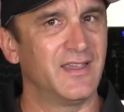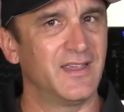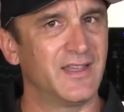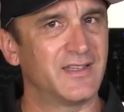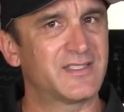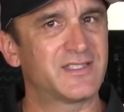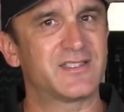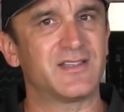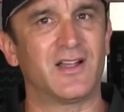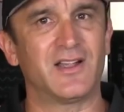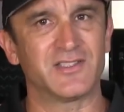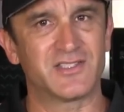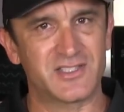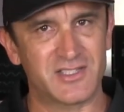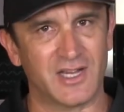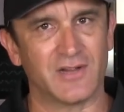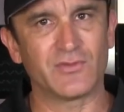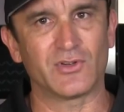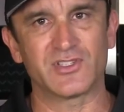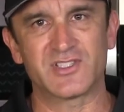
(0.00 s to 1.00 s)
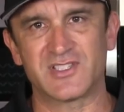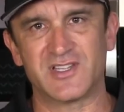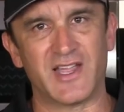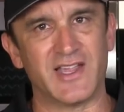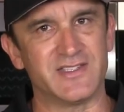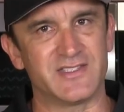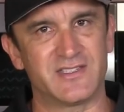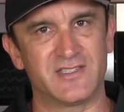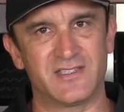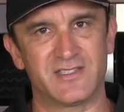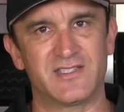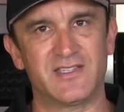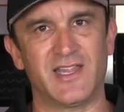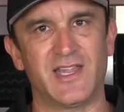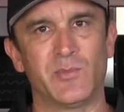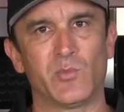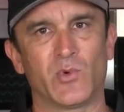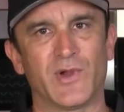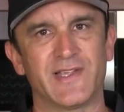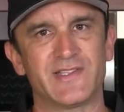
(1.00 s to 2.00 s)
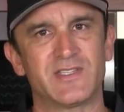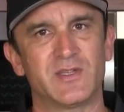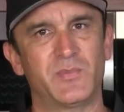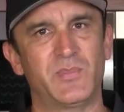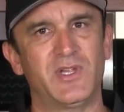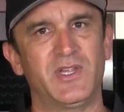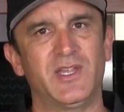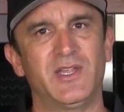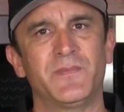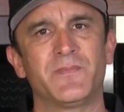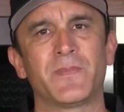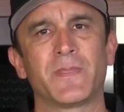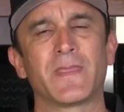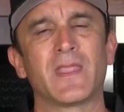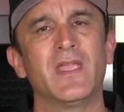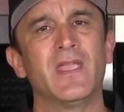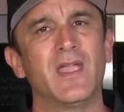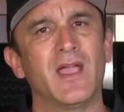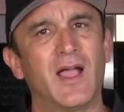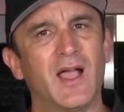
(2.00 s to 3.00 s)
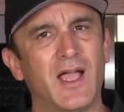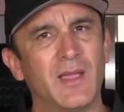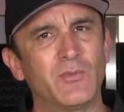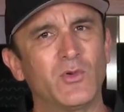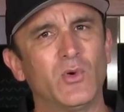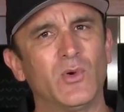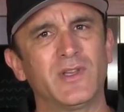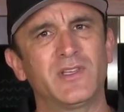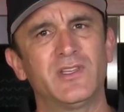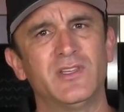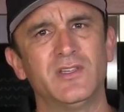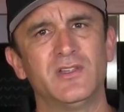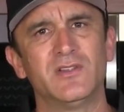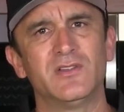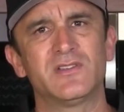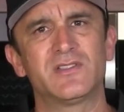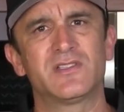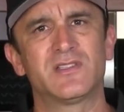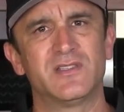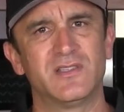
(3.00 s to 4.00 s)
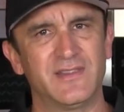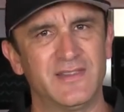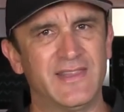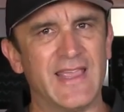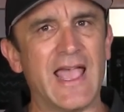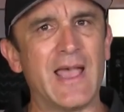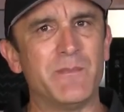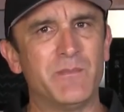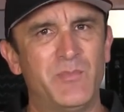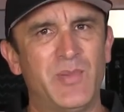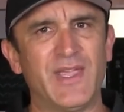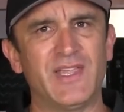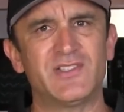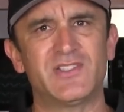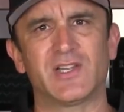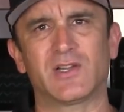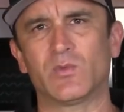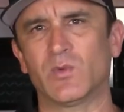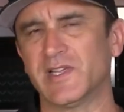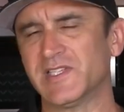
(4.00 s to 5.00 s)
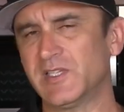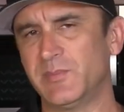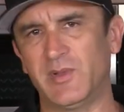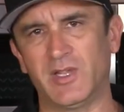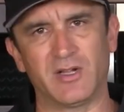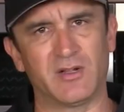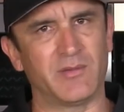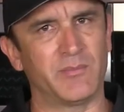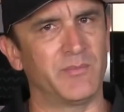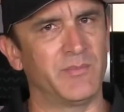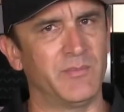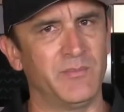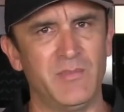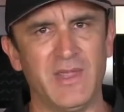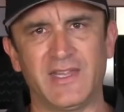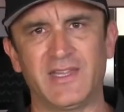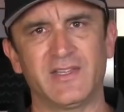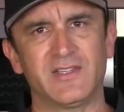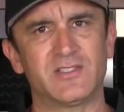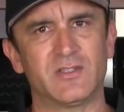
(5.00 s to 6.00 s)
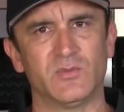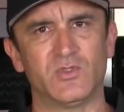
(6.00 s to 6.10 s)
it's on several sites, the same recipe. I'm going to use that basic recipe and I'm making